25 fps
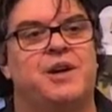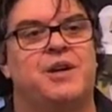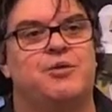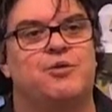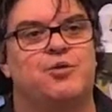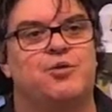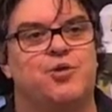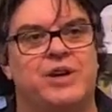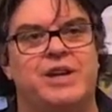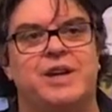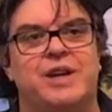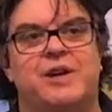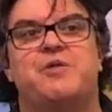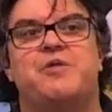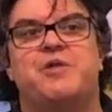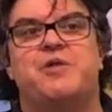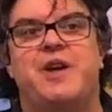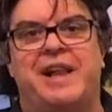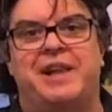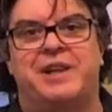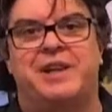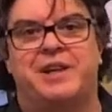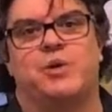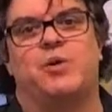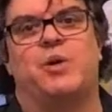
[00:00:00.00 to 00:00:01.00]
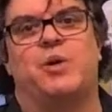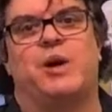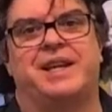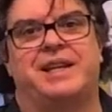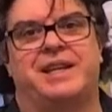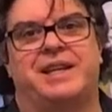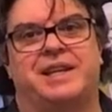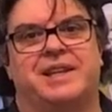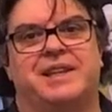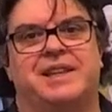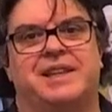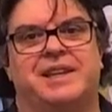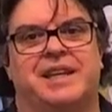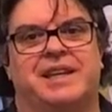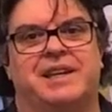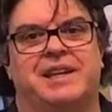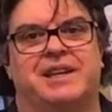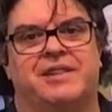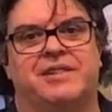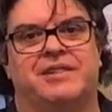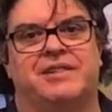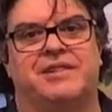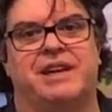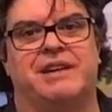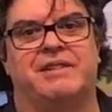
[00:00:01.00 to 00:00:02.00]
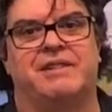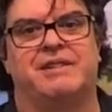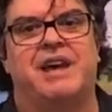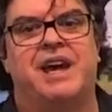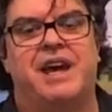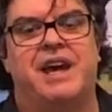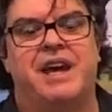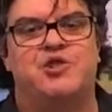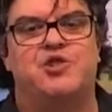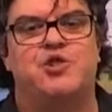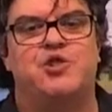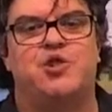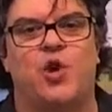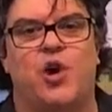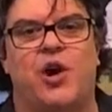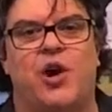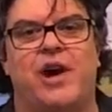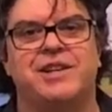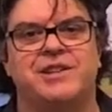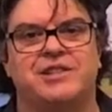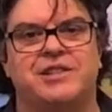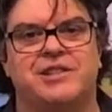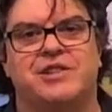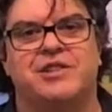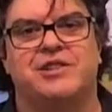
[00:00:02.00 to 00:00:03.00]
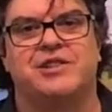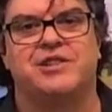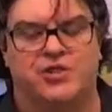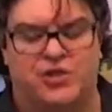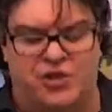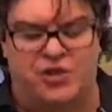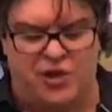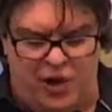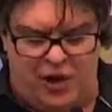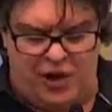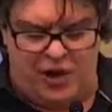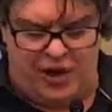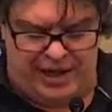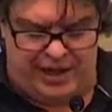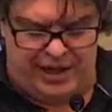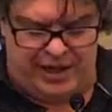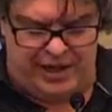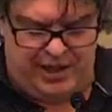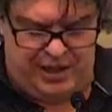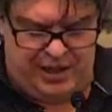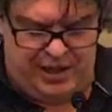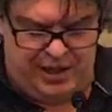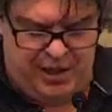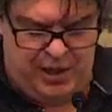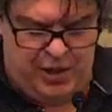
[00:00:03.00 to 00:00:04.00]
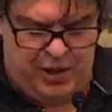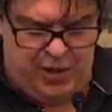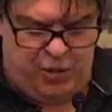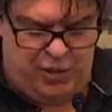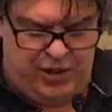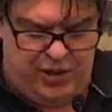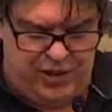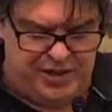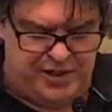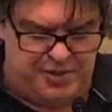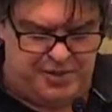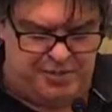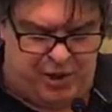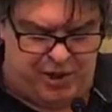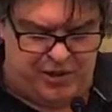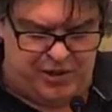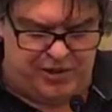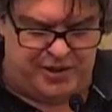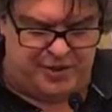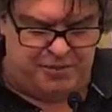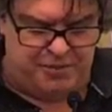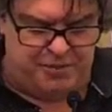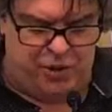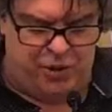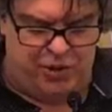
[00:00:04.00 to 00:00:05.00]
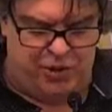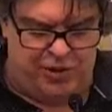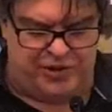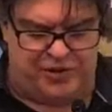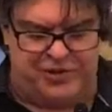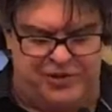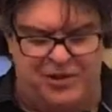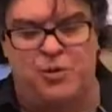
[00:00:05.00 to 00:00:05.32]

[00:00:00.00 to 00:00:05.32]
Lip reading: reevaluating things and trying to decide what is most important.